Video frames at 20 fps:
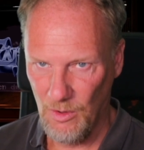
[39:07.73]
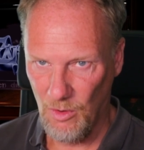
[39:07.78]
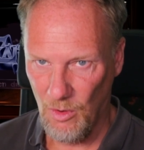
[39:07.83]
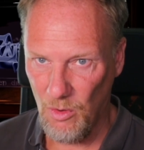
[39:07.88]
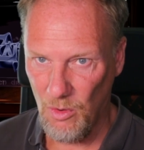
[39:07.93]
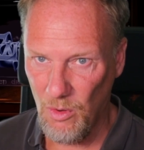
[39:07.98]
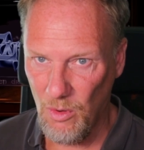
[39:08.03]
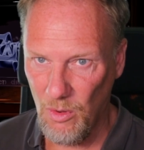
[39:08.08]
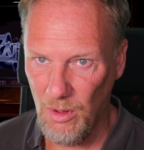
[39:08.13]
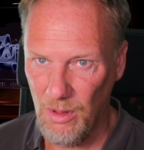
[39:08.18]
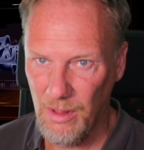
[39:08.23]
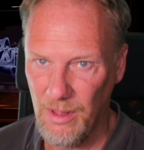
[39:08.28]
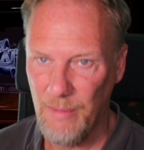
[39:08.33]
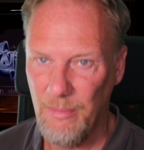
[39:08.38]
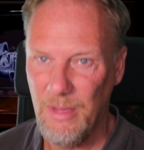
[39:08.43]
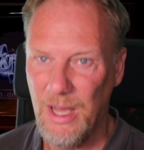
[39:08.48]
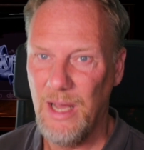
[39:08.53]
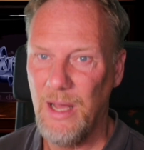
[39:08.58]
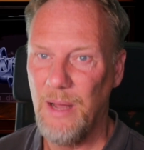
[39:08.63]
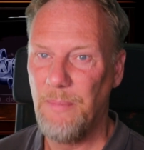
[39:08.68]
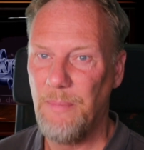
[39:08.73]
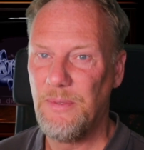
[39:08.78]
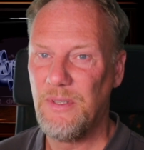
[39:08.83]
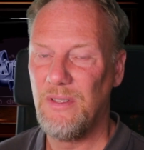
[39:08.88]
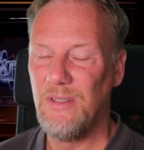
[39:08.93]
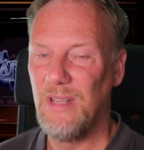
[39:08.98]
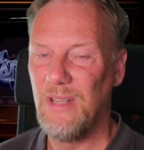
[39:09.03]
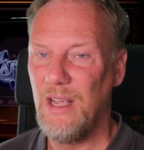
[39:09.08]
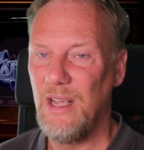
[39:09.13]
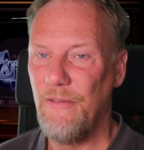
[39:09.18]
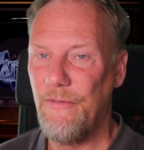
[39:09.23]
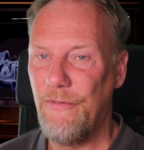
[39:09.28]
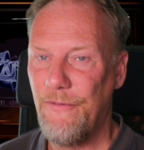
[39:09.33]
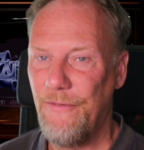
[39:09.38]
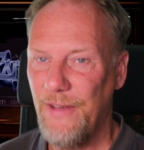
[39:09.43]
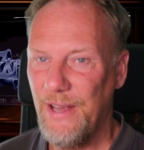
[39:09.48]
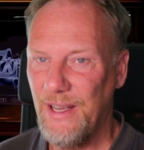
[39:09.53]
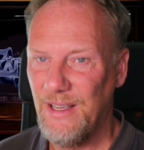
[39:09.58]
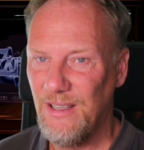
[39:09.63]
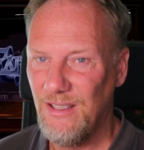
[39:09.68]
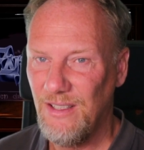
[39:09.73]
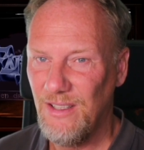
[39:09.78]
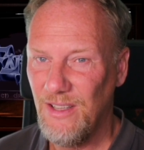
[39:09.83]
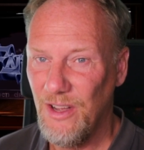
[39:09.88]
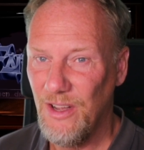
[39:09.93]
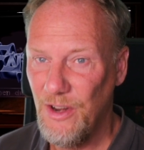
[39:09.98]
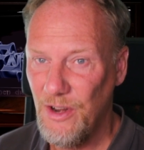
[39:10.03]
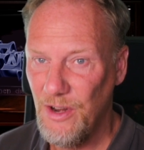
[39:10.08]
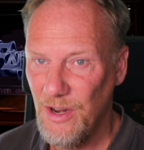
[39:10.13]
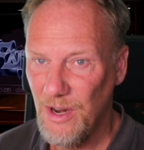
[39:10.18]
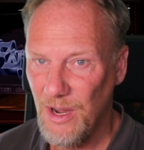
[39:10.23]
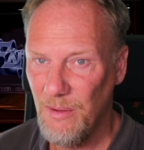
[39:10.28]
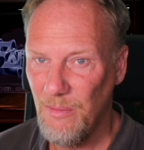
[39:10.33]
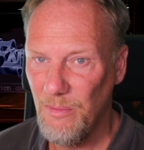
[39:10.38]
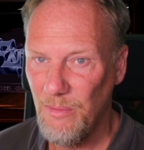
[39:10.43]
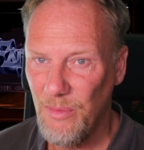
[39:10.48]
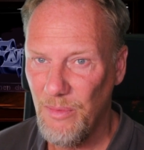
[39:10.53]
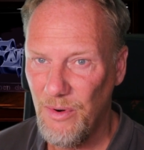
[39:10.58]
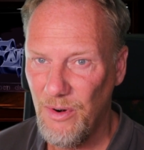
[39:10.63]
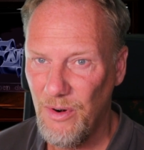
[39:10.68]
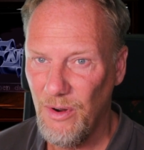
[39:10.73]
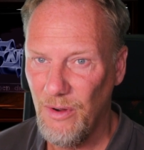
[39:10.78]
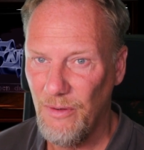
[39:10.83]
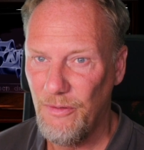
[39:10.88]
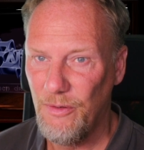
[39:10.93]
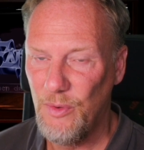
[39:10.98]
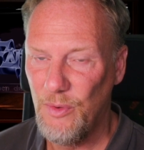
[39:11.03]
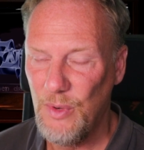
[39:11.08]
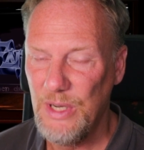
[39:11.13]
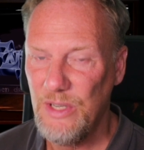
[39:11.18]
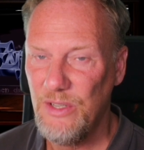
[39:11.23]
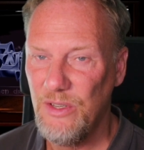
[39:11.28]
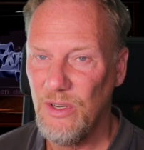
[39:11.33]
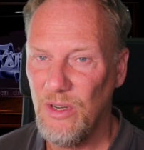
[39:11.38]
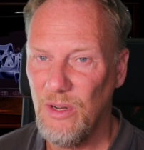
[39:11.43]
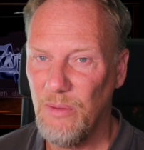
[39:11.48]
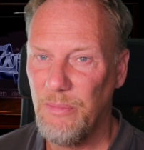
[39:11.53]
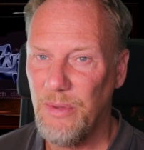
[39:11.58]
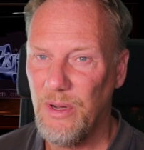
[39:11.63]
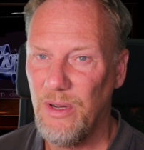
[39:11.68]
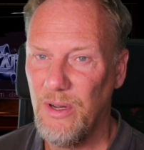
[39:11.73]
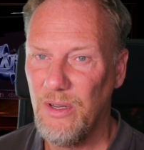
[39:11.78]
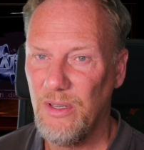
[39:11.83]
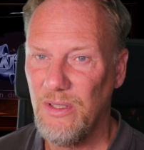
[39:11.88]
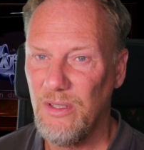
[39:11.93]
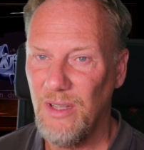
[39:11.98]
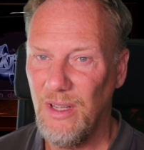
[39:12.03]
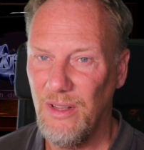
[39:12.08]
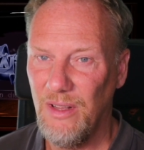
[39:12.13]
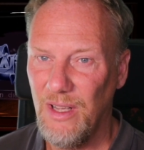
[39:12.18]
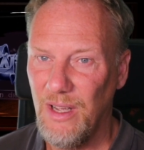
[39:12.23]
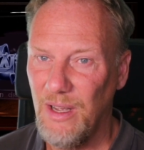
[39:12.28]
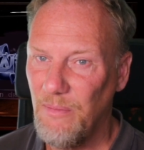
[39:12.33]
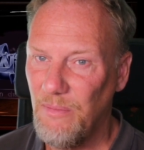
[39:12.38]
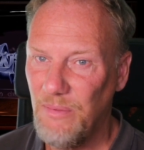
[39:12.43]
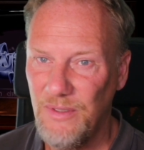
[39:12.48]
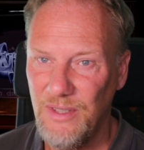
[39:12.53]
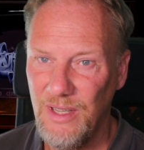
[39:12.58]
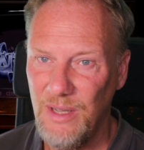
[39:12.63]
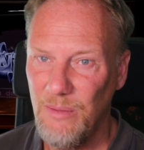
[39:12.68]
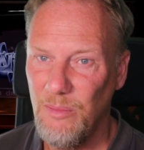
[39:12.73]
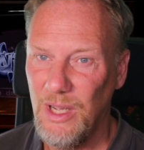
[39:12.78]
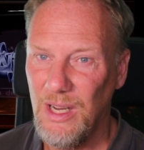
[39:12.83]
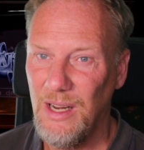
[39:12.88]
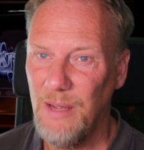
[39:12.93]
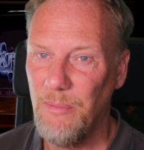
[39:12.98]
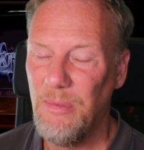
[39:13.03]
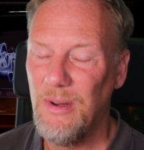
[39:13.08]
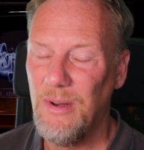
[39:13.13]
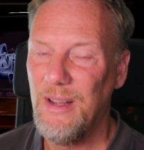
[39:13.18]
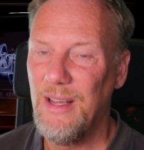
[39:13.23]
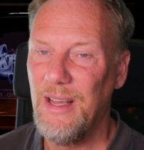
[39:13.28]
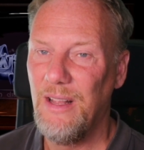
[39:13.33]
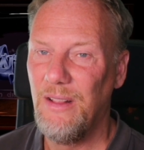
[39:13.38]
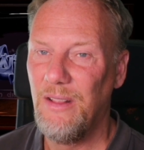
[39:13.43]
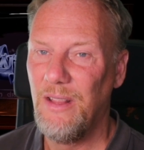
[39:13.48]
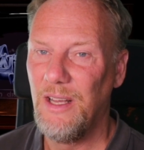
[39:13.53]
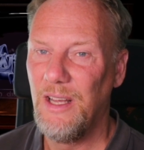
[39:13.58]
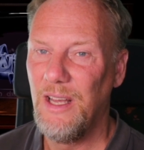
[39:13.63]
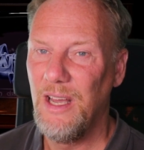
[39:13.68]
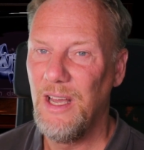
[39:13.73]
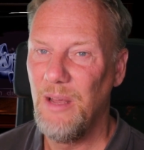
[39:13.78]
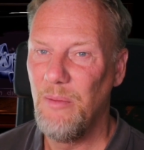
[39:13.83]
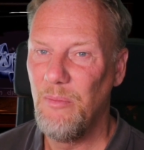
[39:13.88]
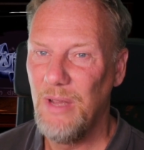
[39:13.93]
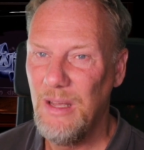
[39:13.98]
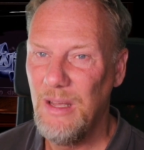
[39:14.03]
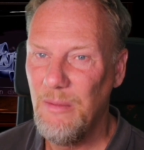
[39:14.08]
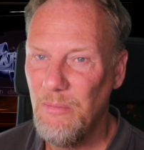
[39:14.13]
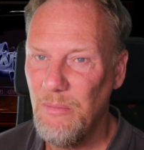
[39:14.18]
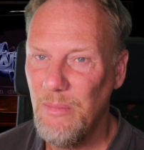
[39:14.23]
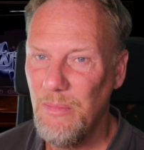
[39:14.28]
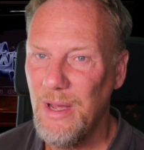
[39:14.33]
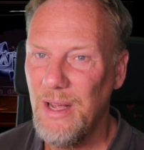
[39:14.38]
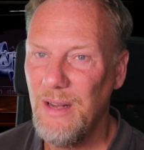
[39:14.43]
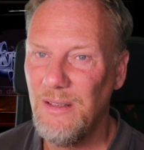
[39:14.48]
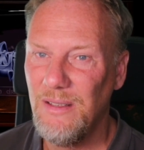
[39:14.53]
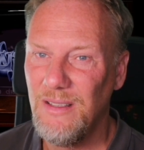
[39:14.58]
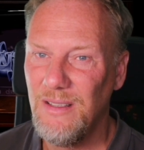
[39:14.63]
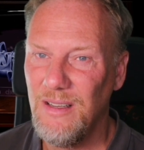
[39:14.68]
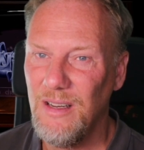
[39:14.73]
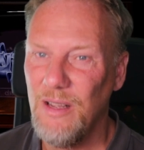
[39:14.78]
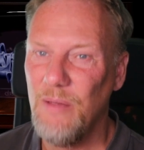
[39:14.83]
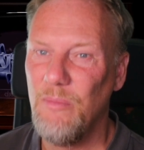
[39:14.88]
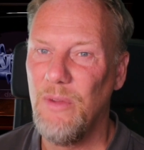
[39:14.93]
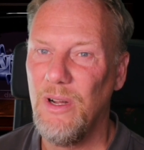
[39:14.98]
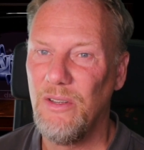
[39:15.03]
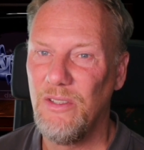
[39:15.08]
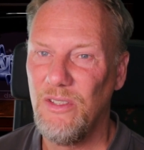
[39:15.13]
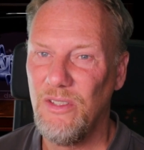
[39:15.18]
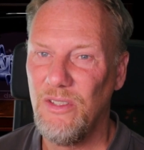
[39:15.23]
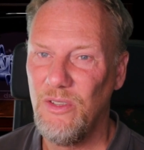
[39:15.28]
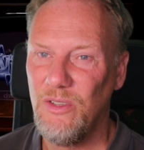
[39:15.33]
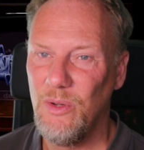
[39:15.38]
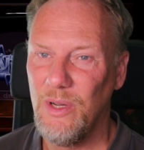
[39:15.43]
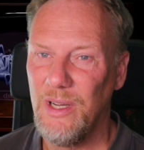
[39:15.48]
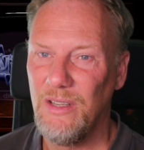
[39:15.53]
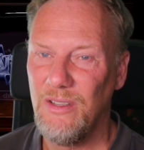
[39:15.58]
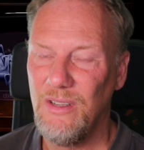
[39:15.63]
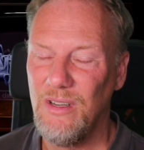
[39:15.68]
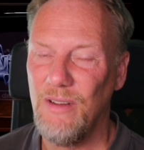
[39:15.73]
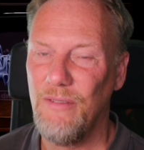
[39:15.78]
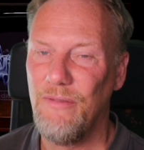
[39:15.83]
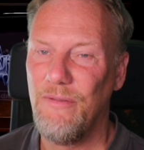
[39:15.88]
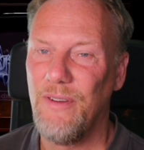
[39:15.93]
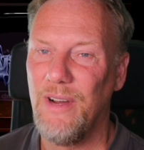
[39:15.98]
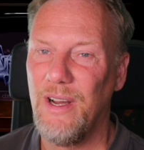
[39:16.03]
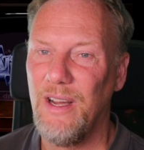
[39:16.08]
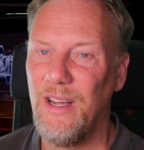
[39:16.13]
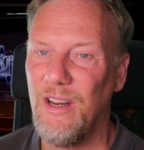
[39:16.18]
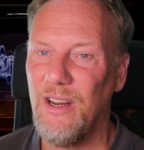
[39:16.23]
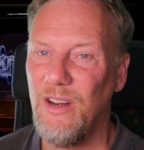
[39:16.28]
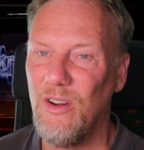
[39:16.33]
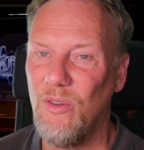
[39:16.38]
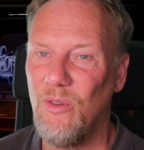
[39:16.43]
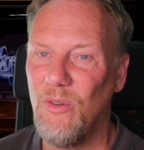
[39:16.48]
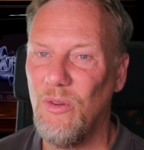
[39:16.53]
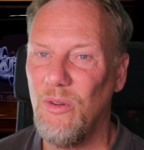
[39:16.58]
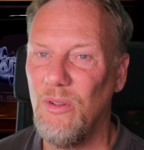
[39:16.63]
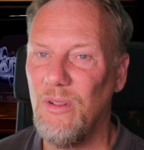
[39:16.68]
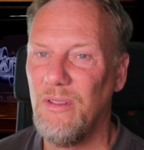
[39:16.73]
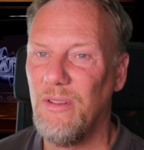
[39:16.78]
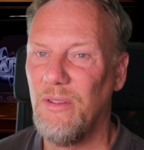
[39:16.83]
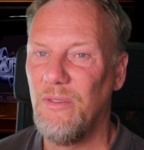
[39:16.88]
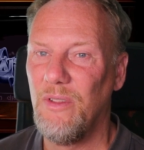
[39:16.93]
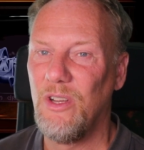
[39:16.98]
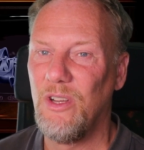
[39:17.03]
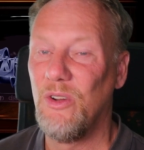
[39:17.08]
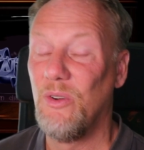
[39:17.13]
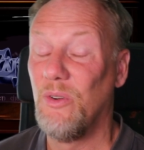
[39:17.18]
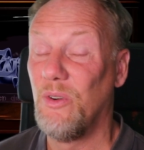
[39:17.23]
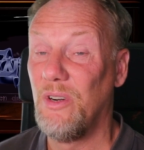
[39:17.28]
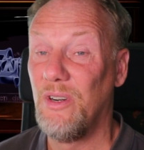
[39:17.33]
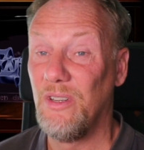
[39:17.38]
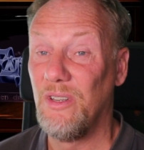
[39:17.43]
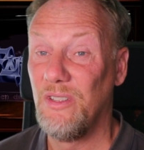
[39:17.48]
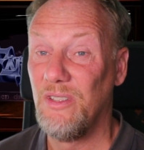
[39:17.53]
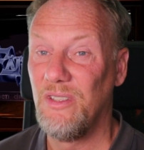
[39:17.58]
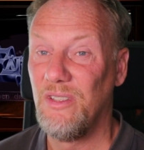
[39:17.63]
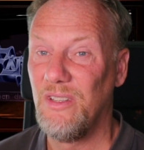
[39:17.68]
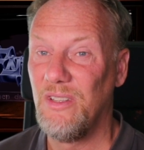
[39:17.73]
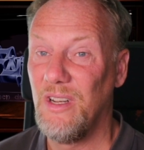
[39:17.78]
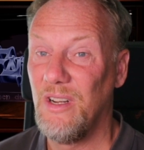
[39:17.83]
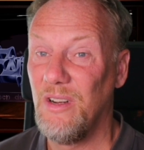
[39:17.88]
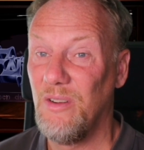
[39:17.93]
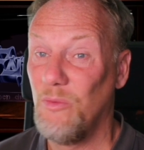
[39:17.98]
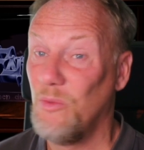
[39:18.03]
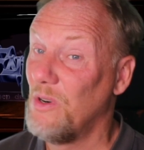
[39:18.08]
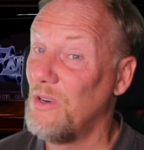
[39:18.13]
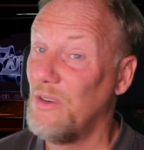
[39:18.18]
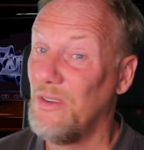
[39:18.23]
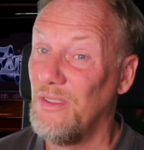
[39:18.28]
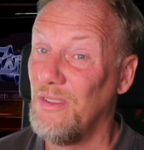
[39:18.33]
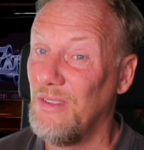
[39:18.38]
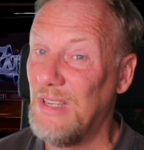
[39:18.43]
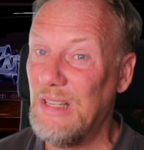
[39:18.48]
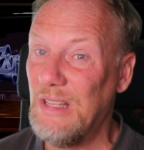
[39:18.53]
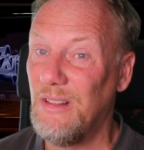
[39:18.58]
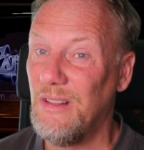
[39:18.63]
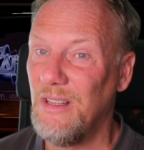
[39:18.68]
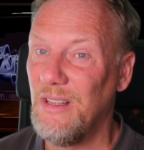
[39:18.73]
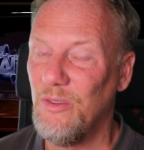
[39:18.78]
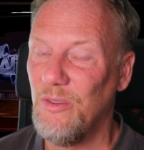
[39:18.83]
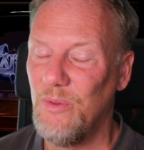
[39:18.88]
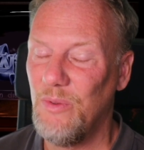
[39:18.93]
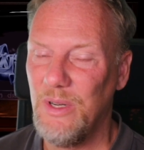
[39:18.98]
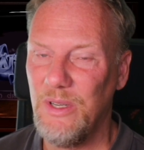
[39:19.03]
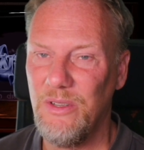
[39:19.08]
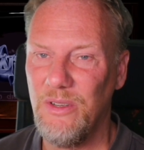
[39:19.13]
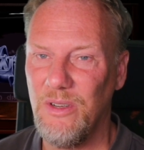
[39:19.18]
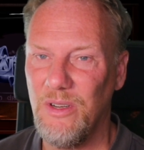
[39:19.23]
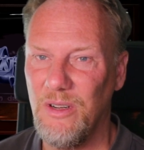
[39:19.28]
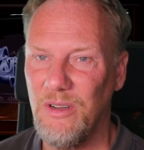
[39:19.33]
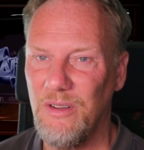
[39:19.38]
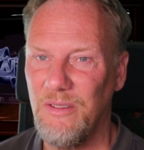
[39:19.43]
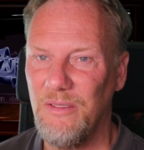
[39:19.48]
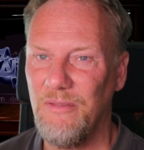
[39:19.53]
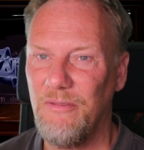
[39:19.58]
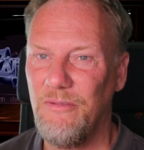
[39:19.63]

all the maps, they fixed a number of original bugs, and they seemingly played the game immensely much to actually find all of the quirks that were in the original.